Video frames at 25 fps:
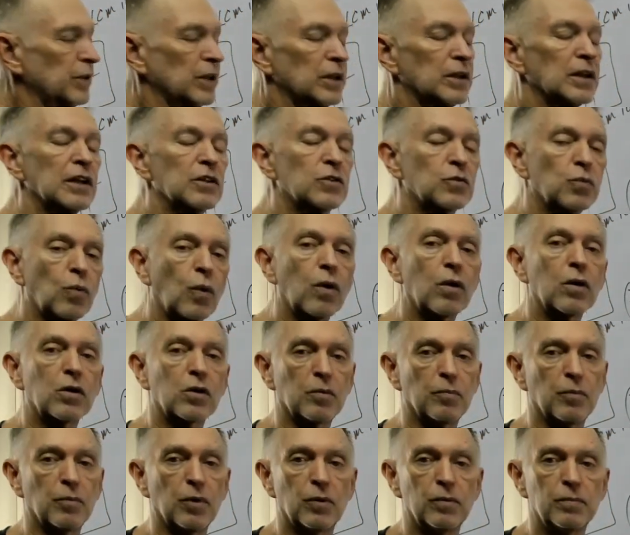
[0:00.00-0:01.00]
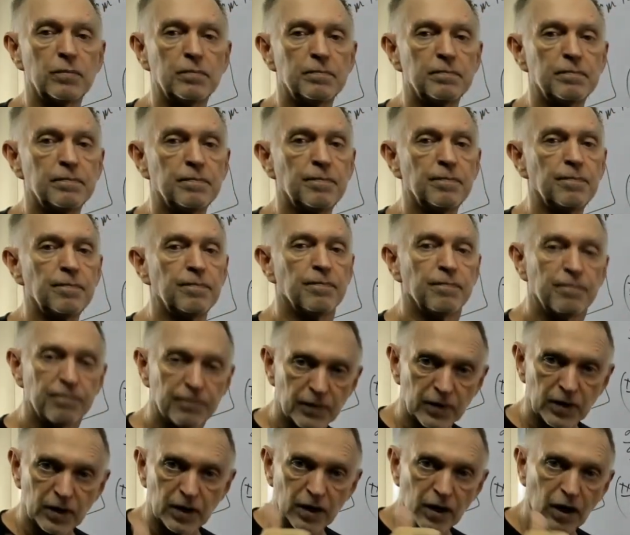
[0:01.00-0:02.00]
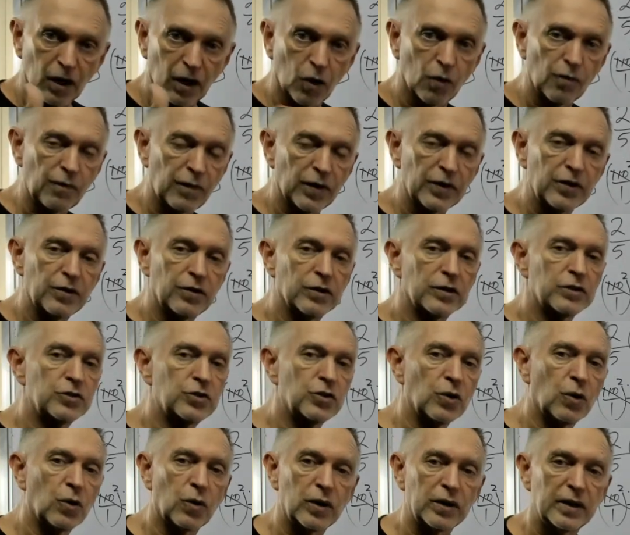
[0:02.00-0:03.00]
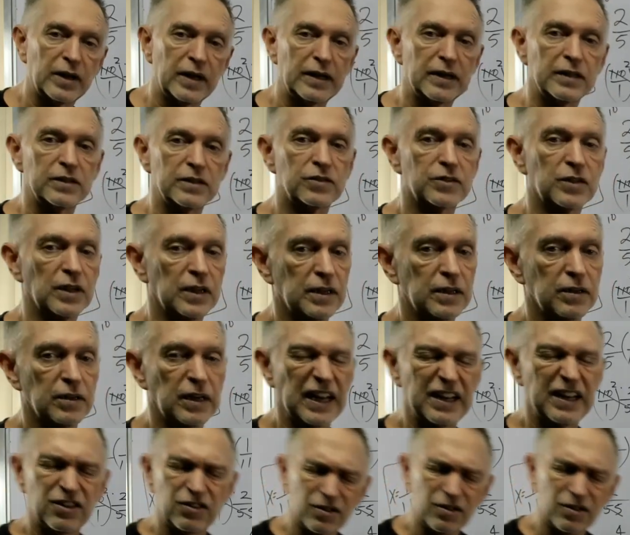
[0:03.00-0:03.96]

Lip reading: that's workable. Hopefully you enjoyed this and